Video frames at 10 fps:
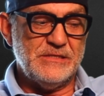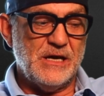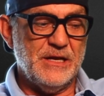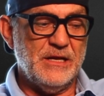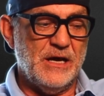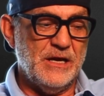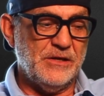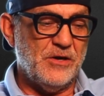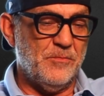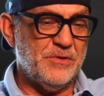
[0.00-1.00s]

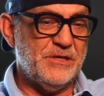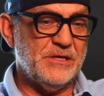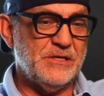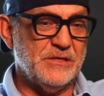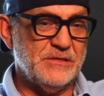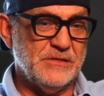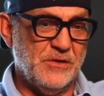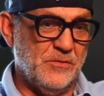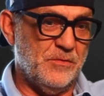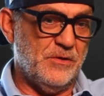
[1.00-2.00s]
sideline
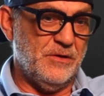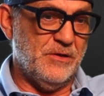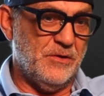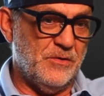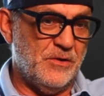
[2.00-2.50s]
competitions and all,